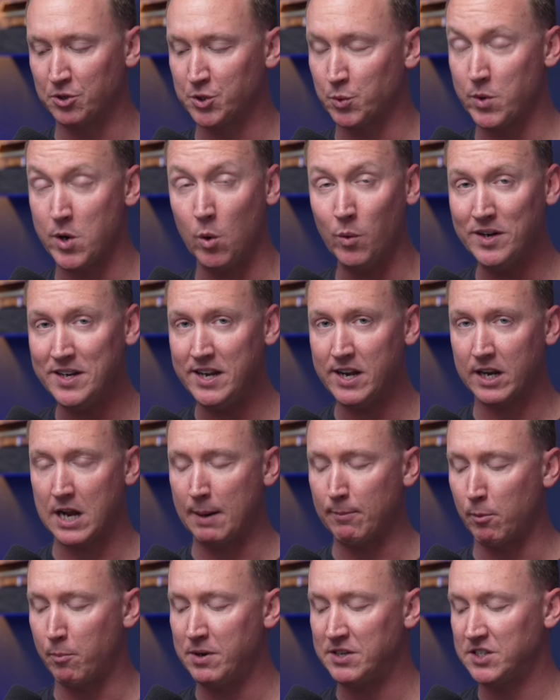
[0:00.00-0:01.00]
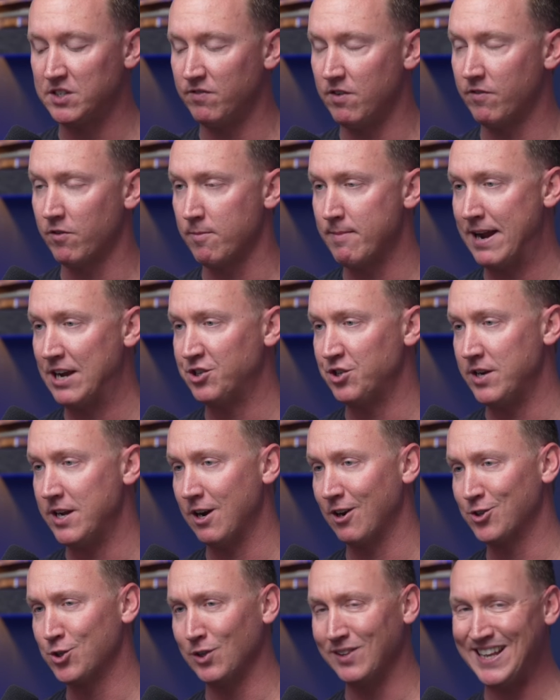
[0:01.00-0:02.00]
So we only need a couple pieces of information
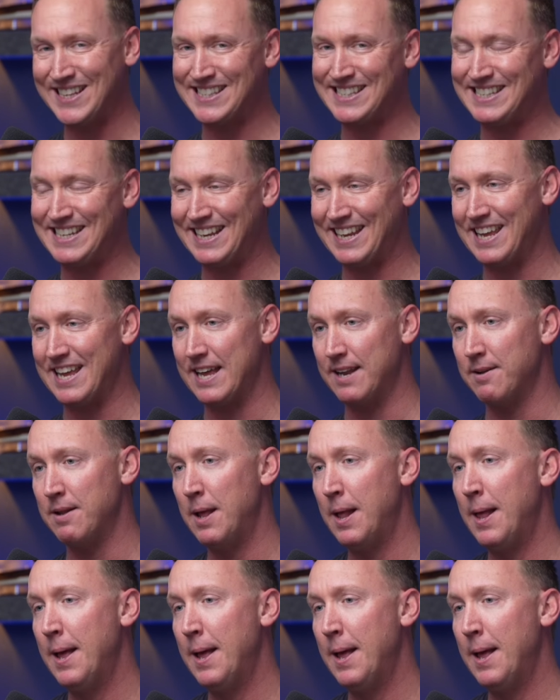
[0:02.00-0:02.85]
here. So let's dig in.